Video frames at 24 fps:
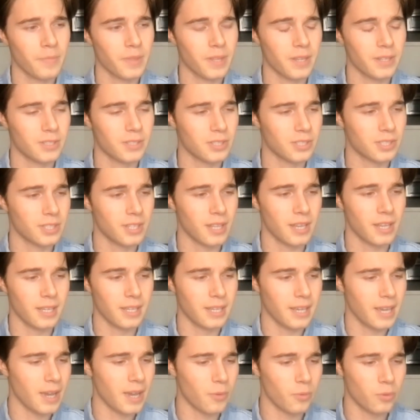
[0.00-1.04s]
just like,
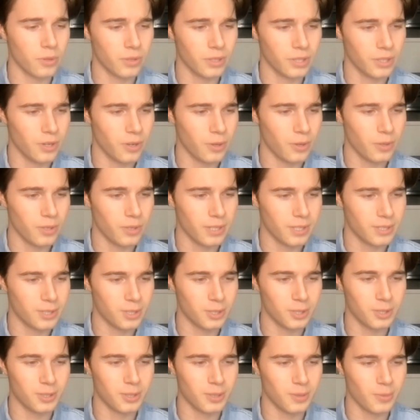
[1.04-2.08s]
yeah, we're, you know, it's
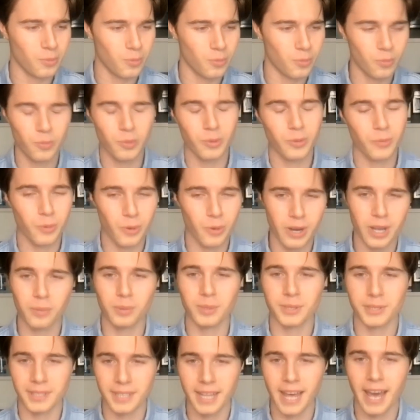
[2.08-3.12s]
just we were
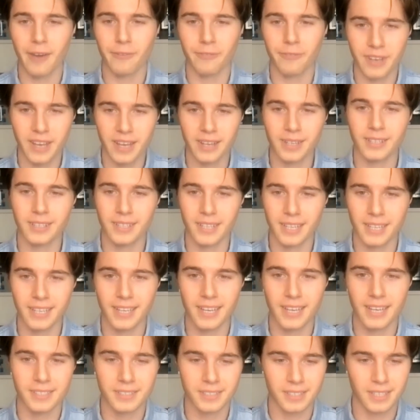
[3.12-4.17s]
able to laugh at it, I
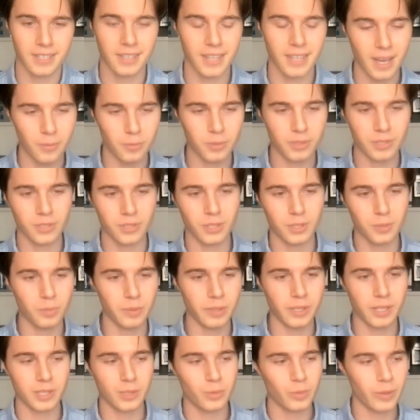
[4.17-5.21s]
guess, and that was just
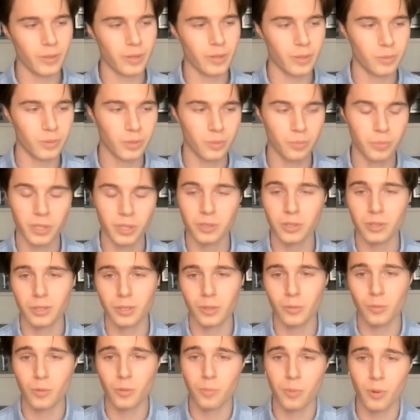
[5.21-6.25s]
because we were able to build a
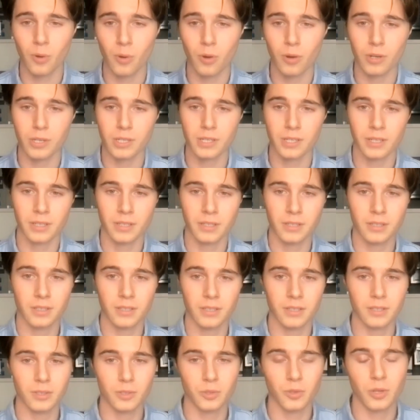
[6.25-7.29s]
good rapport
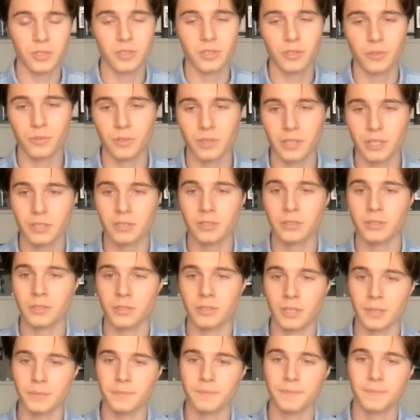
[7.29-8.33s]
and a trusting
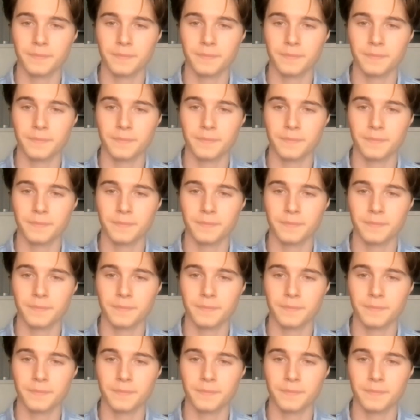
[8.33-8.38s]
relationship.